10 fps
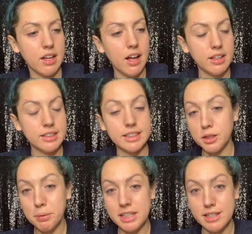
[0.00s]
a little
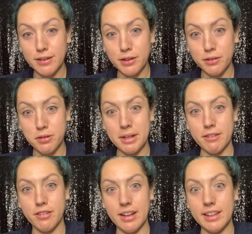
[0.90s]
bit difficult for me to
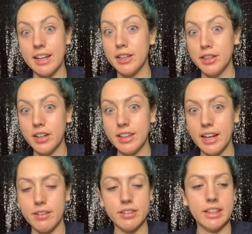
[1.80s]
find like a look that
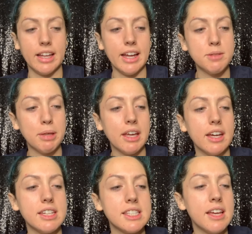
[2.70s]
I really liked
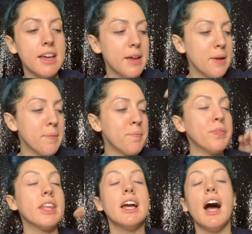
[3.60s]
because
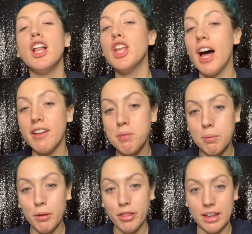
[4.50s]
a lot of
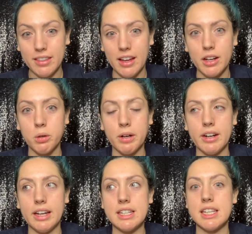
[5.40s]
people think that
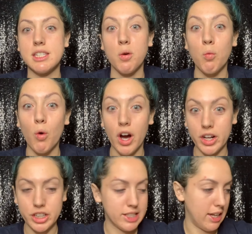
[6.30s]
Aquarius is a
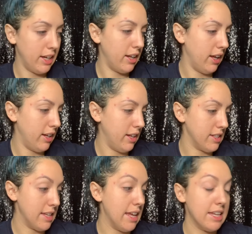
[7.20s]
water sign, and it
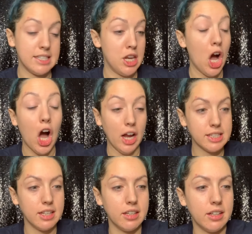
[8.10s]
is not.
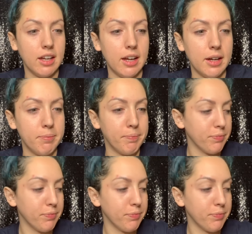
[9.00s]
You